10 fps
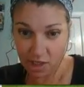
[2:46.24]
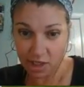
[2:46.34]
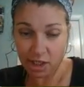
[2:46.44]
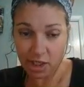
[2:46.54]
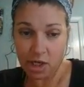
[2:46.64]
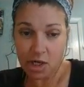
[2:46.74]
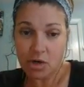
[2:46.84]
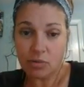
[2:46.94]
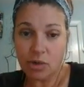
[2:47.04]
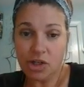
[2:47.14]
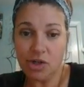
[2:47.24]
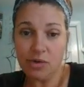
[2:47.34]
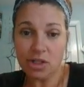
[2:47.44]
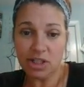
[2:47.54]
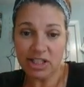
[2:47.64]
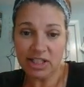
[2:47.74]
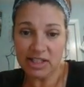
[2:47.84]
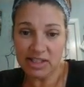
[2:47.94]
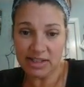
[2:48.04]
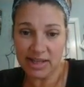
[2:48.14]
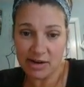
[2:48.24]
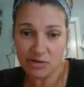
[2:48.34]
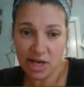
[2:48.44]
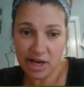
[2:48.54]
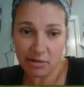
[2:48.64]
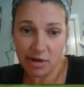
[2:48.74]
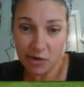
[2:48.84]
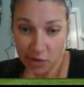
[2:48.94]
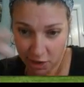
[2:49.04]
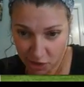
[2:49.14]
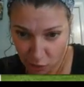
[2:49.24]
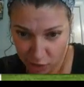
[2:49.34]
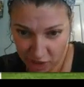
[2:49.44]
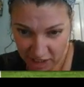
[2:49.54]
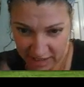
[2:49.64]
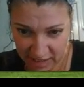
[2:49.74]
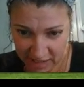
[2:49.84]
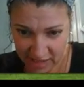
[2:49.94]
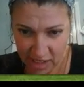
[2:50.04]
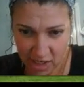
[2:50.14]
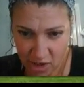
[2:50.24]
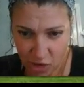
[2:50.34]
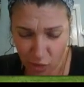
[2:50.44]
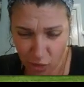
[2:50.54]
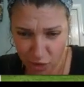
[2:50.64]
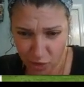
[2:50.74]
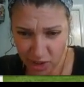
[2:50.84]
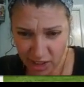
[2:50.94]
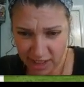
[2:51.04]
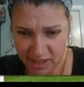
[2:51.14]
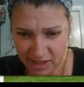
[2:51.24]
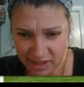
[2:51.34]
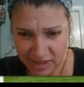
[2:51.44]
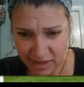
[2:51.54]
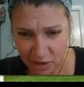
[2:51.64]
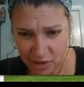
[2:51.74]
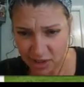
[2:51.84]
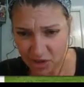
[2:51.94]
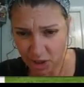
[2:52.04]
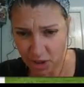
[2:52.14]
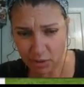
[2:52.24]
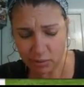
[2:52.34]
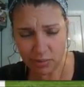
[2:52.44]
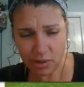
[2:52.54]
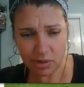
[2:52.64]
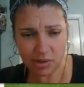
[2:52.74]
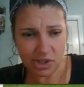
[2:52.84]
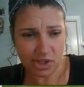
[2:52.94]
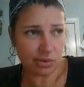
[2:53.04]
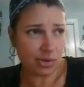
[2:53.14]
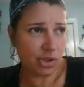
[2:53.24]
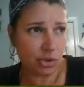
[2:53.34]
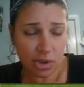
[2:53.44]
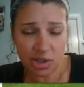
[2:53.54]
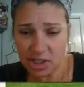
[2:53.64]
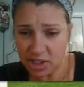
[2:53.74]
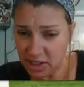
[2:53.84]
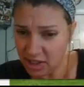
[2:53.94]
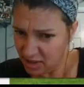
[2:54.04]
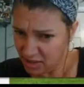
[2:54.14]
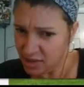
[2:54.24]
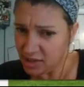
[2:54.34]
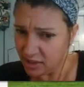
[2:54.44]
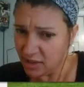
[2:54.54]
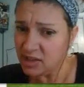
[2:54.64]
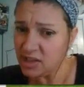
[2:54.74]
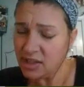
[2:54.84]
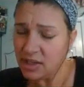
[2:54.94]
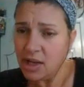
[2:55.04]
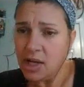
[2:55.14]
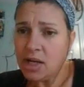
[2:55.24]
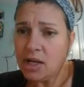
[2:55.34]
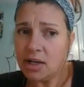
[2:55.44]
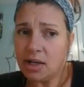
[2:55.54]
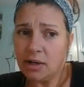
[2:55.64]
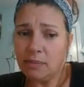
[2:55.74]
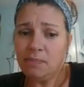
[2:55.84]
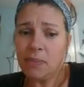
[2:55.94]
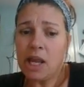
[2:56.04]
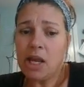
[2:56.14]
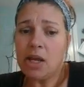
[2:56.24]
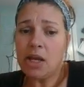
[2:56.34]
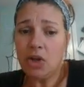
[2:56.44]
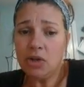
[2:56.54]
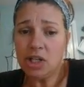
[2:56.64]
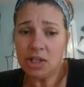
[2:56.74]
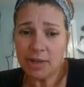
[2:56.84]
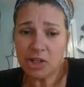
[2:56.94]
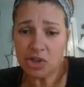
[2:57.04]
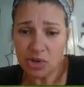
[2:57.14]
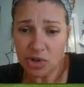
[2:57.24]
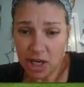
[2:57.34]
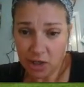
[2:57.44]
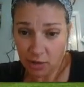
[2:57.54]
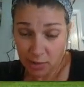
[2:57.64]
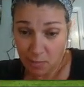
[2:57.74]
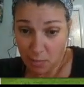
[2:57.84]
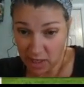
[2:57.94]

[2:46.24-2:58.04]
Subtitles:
Okay, when you click this down arrow, it's going to list all your classes that use Achieve. So social studies, science. You need to make sure that you're in